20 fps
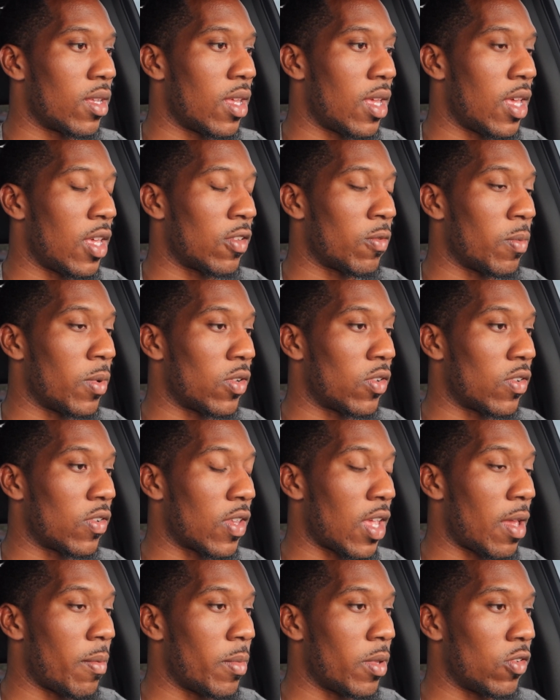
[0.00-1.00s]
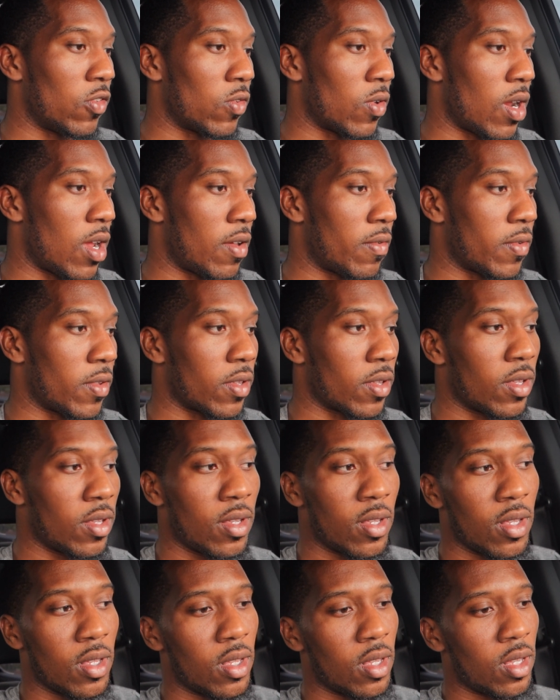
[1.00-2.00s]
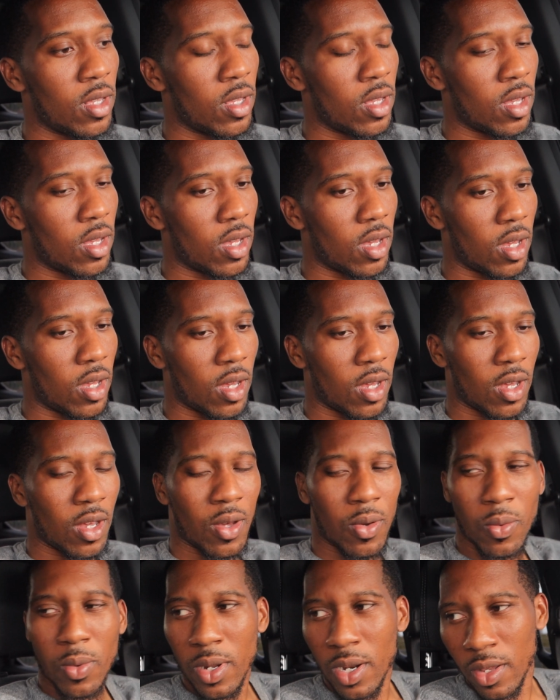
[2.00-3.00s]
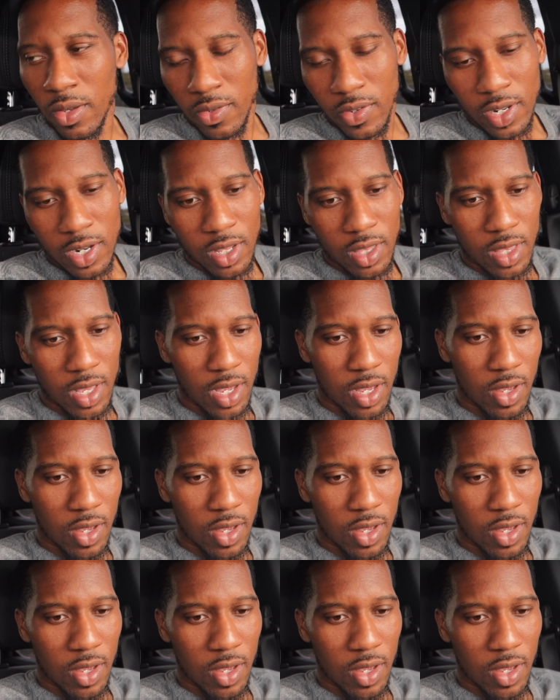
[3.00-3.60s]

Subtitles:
as much as I've been driving. What else? Anything